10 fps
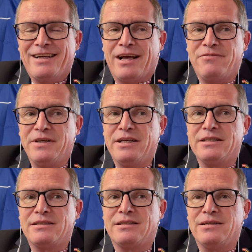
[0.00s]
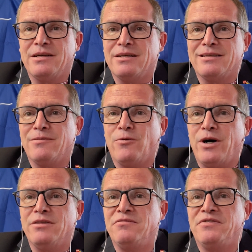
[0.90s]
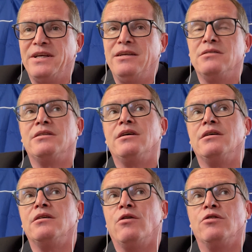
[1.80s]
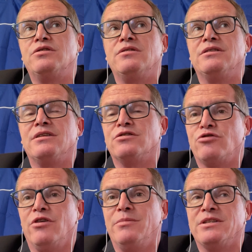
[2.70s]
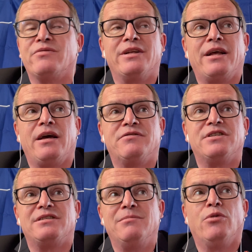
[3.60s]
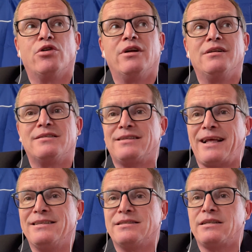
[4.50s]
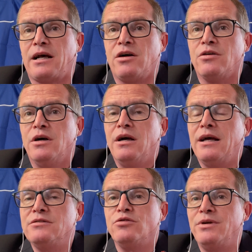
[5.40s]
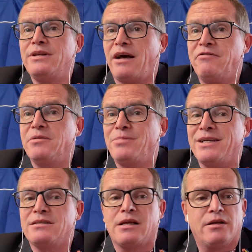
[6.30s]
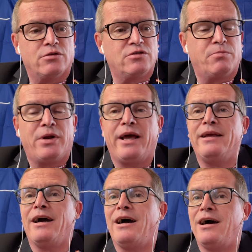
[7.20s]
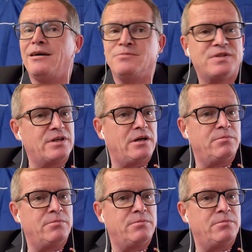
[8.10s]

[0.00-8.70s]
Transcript: I think it's the one thing the Austrians and Germans, when they have this immoral stance now and doing nothing basically, not supplying arms,